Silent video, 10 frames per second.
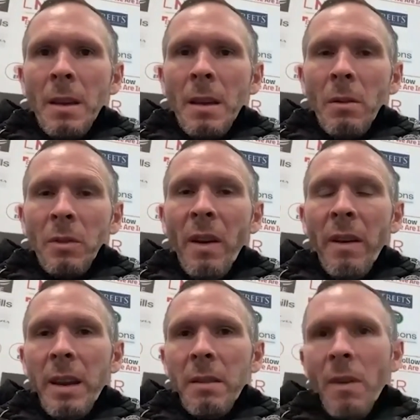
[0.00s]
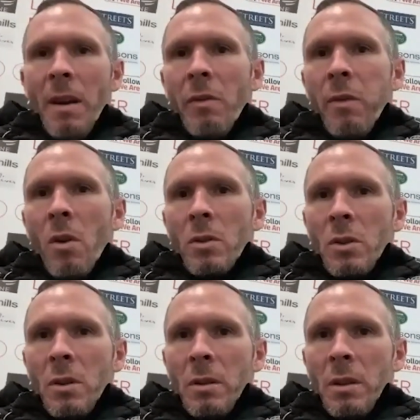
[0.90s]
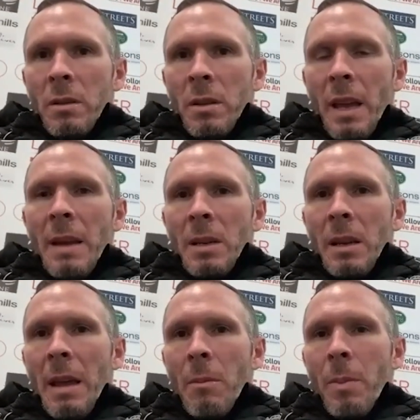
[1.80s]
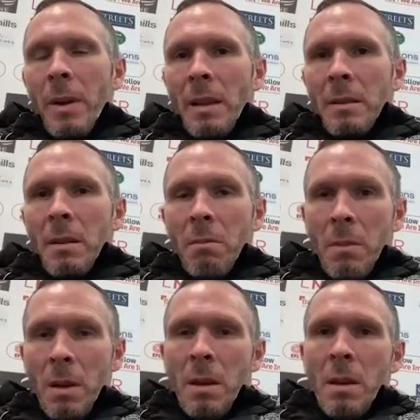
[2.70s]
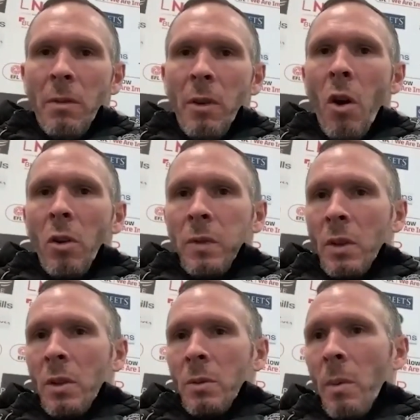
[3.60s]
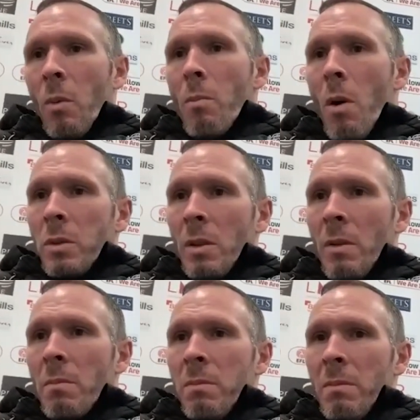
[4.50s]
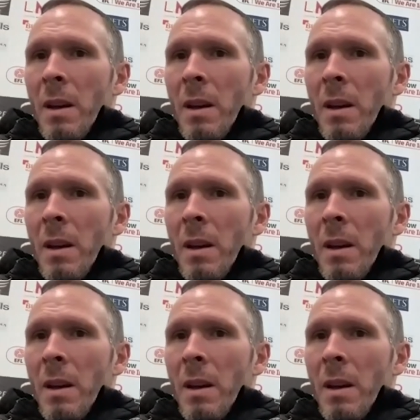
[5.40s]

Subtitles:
I was very, very fortunate the games I came up against them for Oxford because we won most of them.